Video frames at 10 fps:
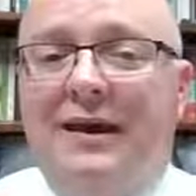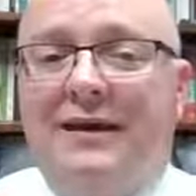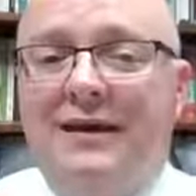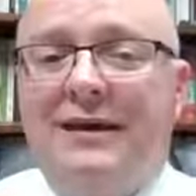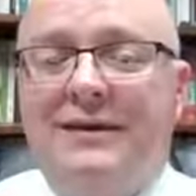
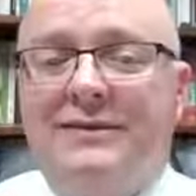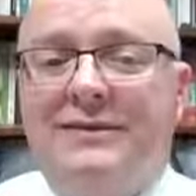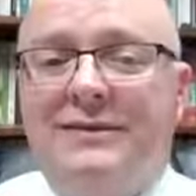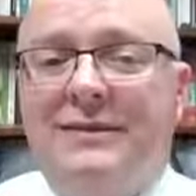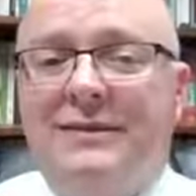Yeah,
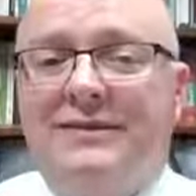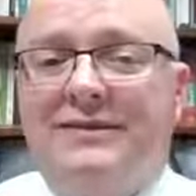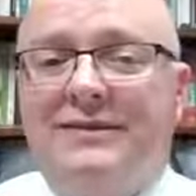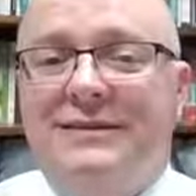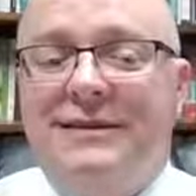it's
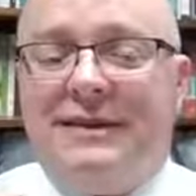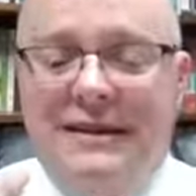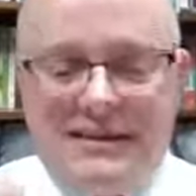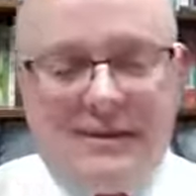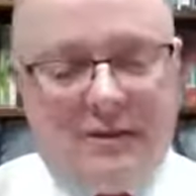it's
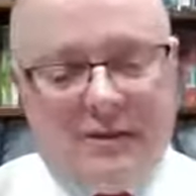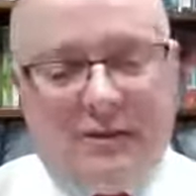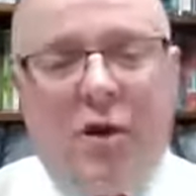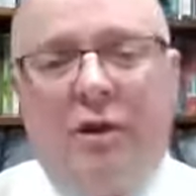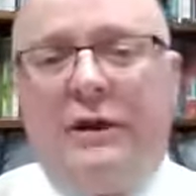easy
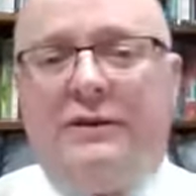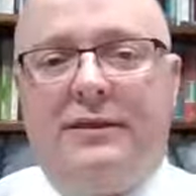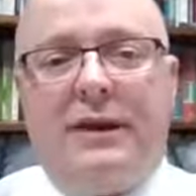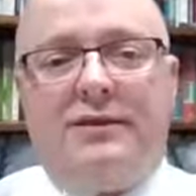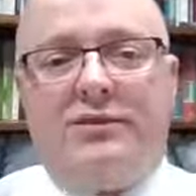to fall
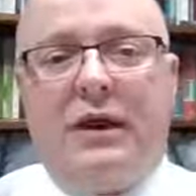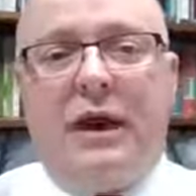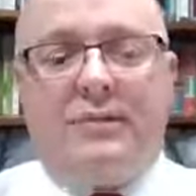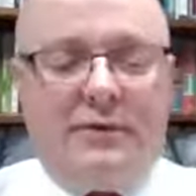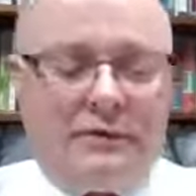into that
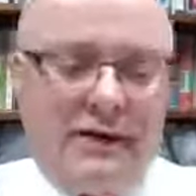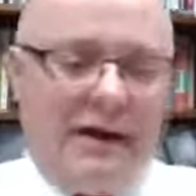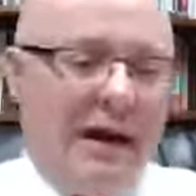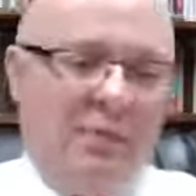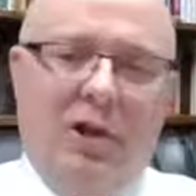trap of
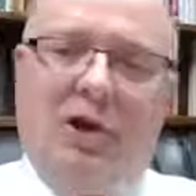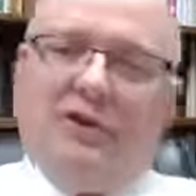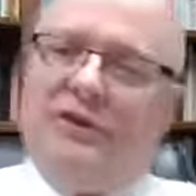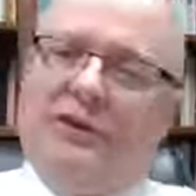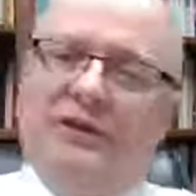I'm
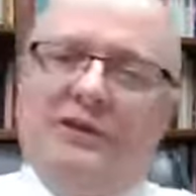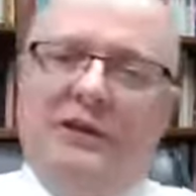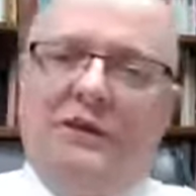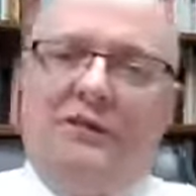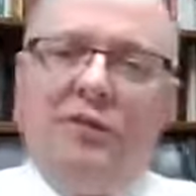lost in the
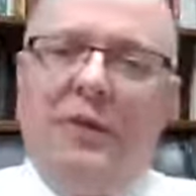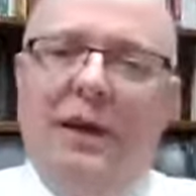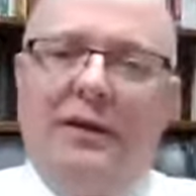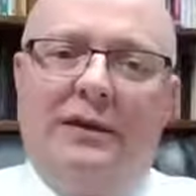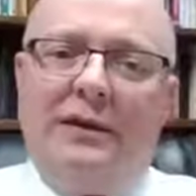sea of
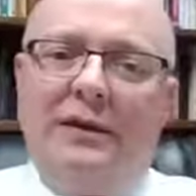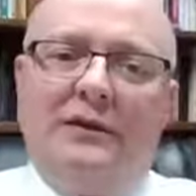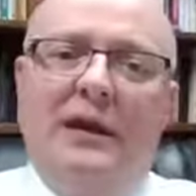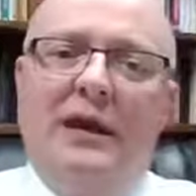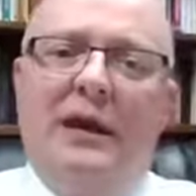
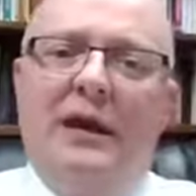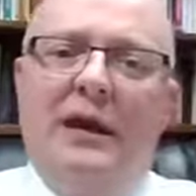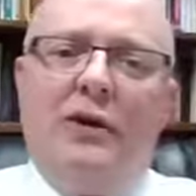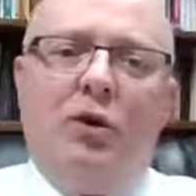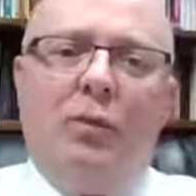humanity and,
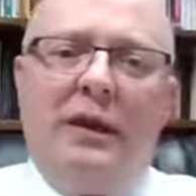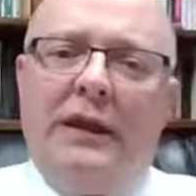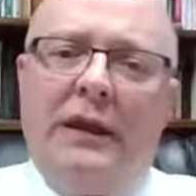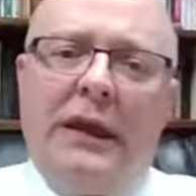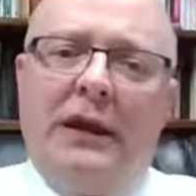and
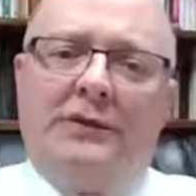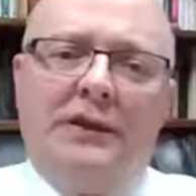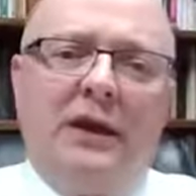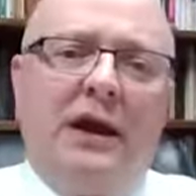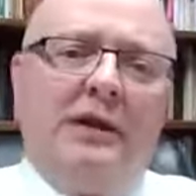nobody
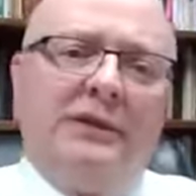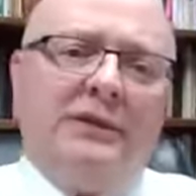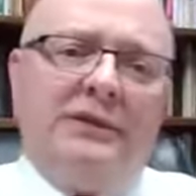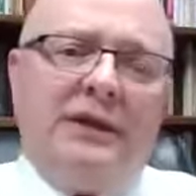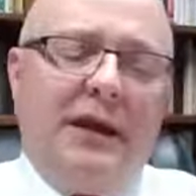cares and God
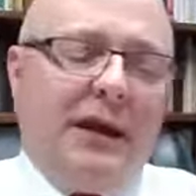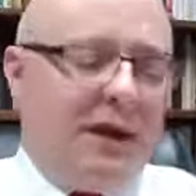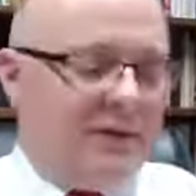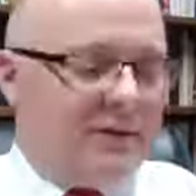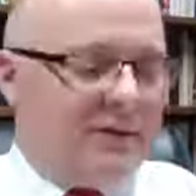doesn't
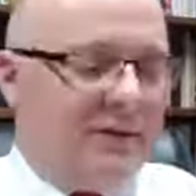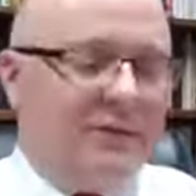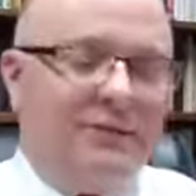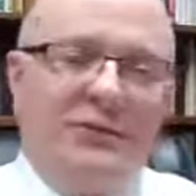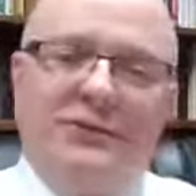care and the
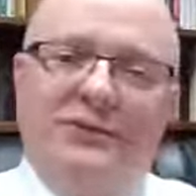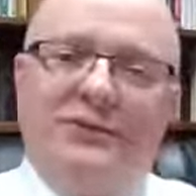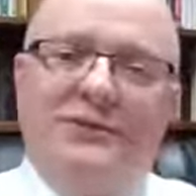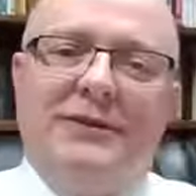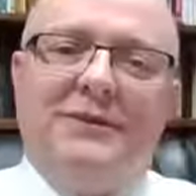
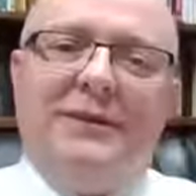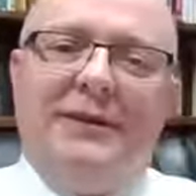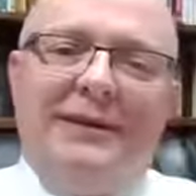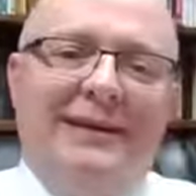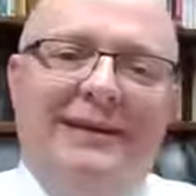scriptures
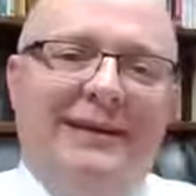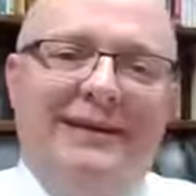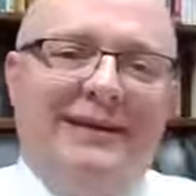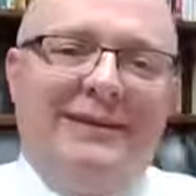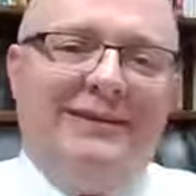simply
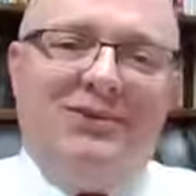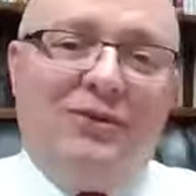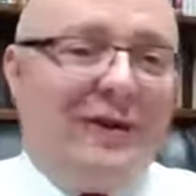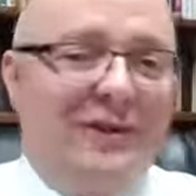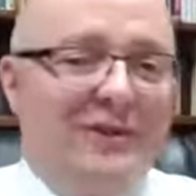
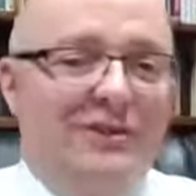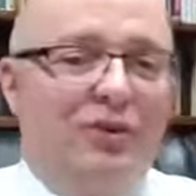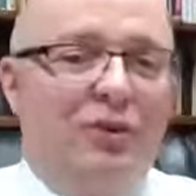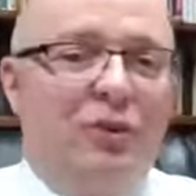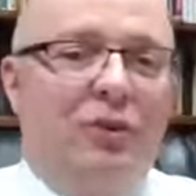Joe, that
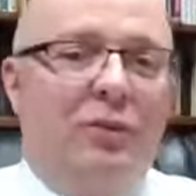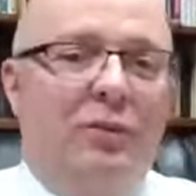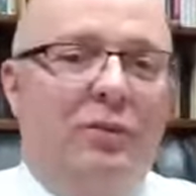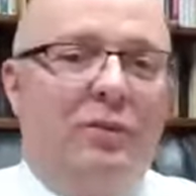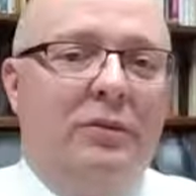isn't
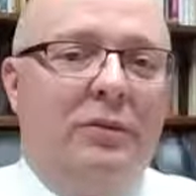true.